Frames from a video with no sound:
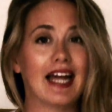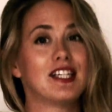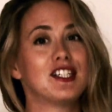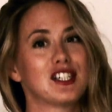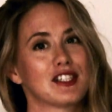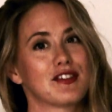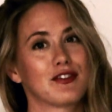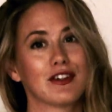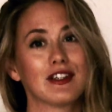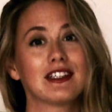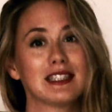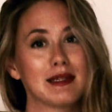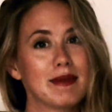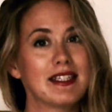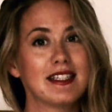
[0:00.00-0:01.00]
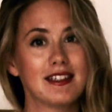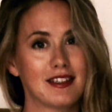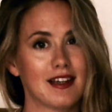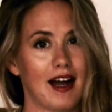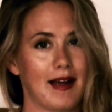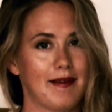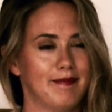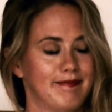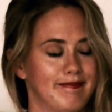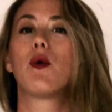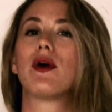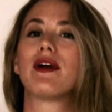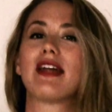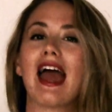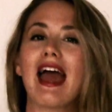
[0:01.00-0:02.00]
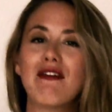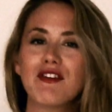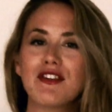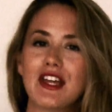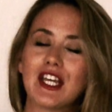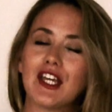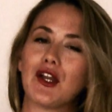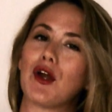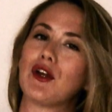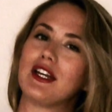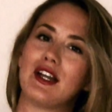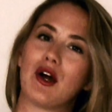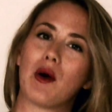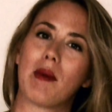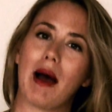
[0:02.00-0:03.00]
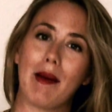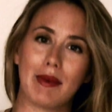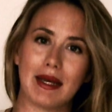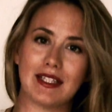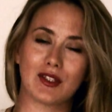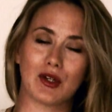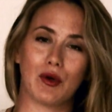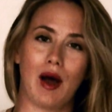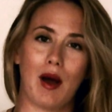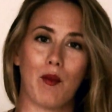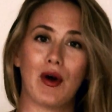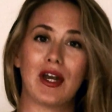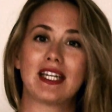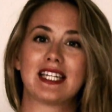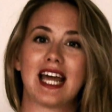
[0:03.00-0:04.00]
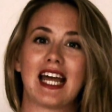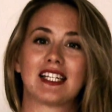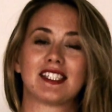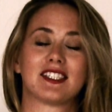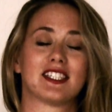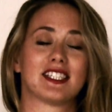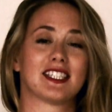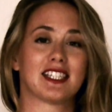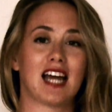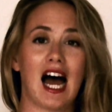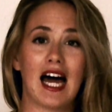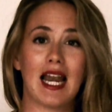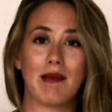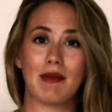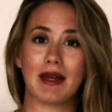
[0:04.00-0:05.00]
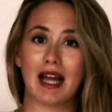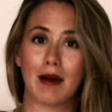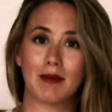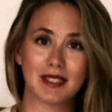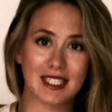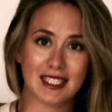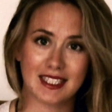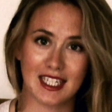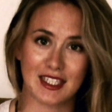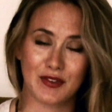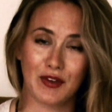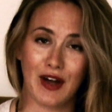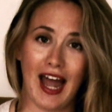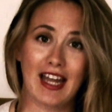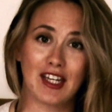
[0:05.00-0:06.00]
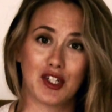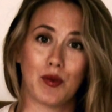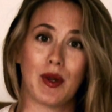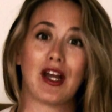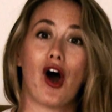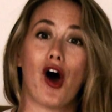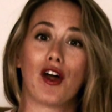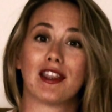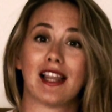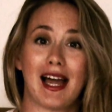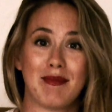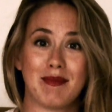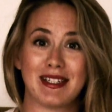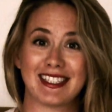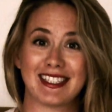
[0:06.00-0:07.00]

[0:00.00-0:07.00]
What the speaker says: and just for a limited time, with everything you need to know about B School and what it takes to start and become successful at doing online